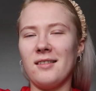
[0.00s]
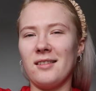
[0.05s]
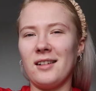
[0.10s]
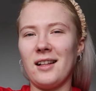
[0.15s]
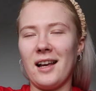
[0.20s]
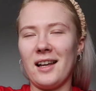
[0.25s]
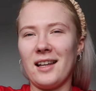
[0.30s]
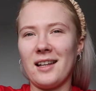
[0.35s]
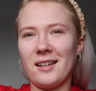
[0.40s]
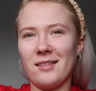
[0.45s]

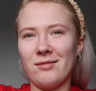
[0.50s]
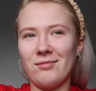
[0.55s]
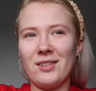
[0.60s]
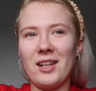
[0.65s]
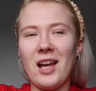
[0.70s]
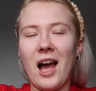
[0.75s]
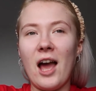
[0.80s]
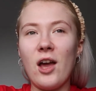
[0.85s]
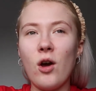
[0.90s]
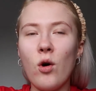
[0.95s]
like
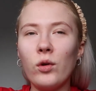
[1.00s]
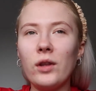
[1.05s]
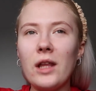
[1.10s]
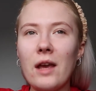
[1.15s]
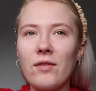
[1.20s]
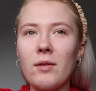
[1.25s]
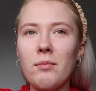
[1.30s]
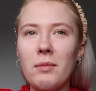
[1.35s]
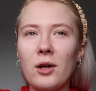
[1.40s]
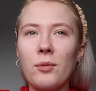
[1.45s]
I only
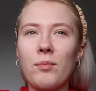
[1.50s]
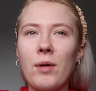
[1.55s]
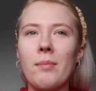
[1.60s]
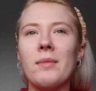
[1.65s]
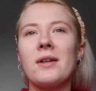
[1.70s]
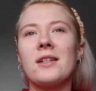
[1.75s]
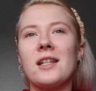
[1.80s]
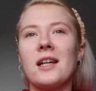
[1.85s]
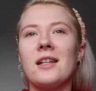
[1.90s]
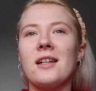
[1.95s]
ever meal prep
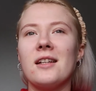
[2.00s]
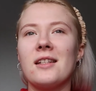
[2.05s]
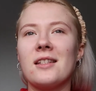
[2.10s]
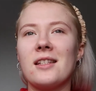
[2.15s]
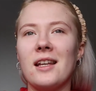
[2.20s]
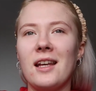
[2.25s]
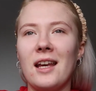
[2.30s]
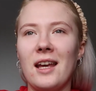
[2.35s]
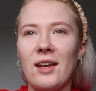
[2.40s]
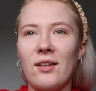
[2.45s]
my dinners
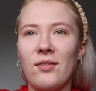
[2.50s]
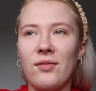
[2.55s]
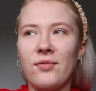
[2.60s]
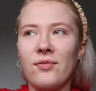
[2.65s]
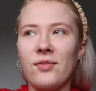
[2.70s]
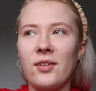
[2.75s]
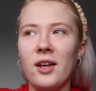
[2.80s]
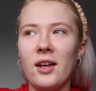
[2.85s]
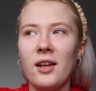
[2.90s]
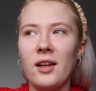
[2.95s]
if
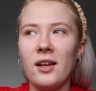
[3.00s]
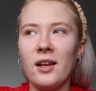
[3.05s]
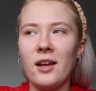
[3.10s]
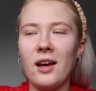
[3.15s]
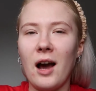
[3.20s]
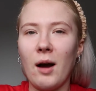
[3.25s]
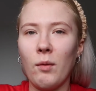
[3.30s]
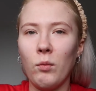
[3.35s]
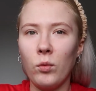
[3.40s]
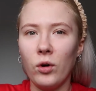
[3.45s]

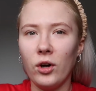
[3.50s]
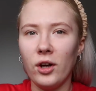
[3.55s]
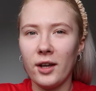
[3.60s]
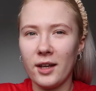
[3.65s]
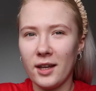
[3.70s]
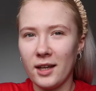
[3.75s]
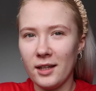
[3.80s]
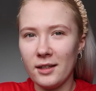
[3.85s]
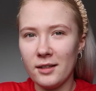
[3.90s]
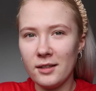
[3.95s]
I'm
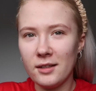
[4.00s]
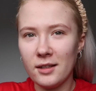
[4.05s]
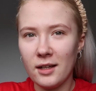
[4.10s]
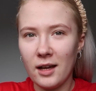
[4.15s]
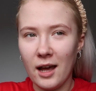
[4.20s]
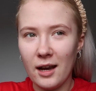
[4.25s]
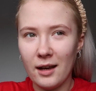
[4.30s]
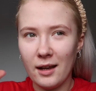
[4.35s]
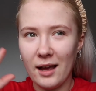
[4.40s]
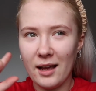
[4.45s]
working
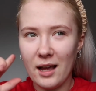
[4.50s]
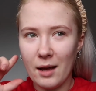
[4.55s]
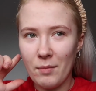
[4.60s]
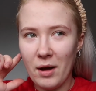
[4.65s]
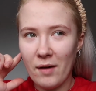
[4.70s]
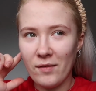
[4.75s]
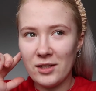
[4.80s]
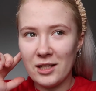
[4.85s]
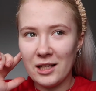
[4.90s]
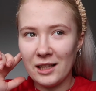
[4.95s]
and like I'm
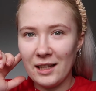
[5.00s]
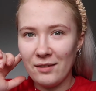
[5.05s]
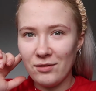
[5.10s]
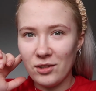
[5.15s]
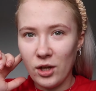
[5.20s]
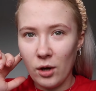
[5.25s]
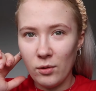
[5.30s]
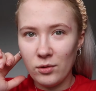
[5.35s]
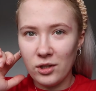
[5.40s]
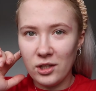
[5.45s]
having to leave to
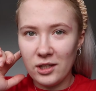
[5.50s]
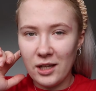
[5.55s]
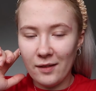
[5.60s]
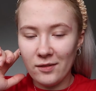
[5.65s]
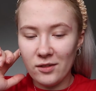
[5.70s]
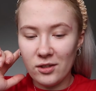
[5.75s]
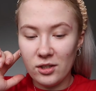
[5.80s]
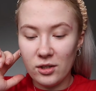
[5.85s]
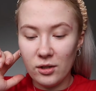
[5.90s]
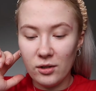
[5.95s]
go to the
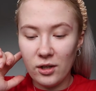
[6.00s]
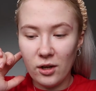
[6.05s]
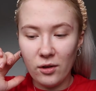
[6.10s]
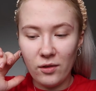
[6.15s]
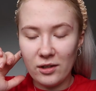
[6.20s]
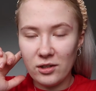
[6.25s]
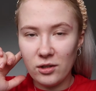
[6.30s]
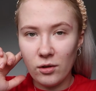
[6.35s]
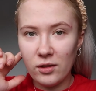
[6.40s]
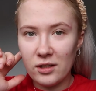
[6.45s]
dance studio.
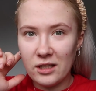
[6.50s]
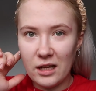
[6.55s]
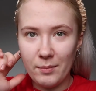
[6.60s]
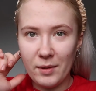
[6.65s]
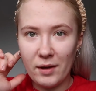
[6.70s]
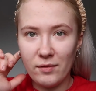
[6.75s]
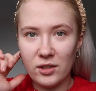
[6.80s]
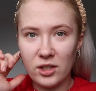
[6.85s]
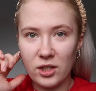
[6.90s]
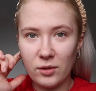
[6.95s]
That's the only time I
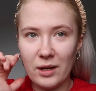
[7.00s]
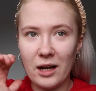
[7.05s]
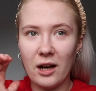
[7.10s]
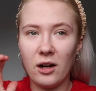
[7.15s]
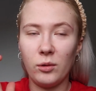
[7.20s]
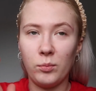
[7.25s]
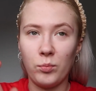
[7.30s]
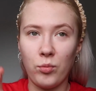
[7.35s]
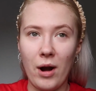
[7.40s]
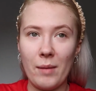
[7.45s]
ever do it.
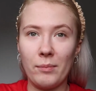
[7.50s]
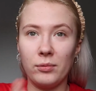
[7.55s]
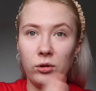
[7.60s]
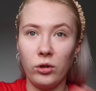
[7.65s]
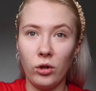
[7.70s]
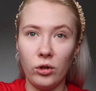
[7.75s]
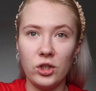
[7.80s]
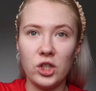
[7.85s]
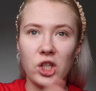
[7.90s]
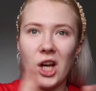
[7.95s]
I'll prep
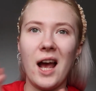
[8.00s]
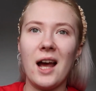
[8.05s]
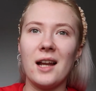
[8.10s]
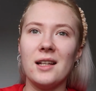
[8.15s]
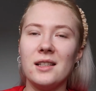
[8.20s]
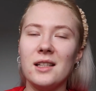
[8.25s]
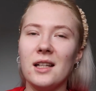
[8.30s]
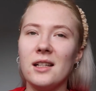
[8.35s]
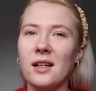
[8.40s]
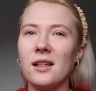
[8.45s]
lunch and
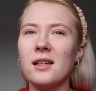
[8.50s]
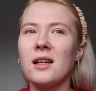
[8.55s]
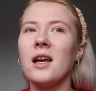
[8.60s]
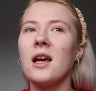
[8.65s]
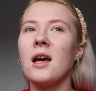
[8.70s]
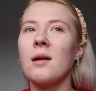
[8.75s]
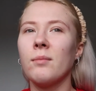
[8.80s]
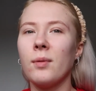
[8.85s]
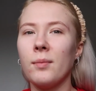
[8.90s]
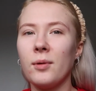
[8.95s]
dinner,
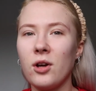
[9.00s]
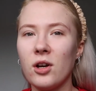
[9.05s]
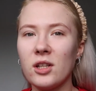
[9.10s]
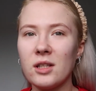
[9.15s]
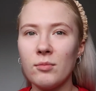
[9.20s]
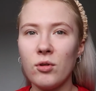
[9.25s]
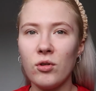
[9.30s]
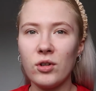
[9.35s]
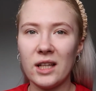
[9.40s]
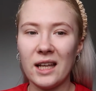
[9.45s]
but because
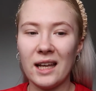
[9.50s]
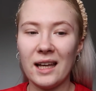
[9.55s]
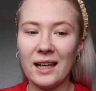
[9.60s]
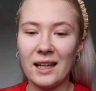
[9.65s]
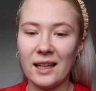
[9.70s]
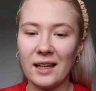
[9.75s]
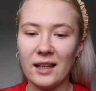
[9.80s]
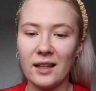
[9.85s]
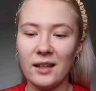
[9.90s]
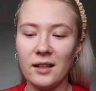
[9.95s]
I'm already
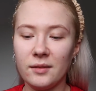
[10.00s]
here